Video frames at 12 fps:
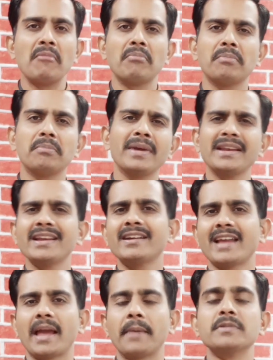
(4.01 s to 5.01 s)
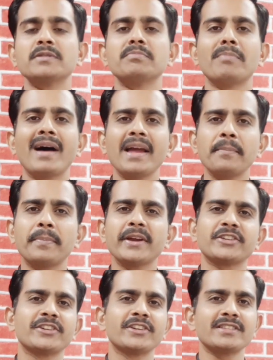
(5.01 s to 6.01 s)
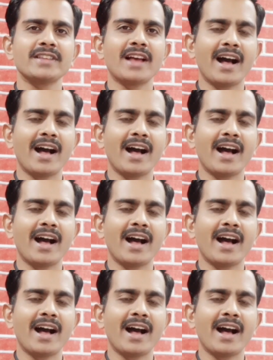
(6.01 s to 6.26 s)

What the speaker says: Many a times my patients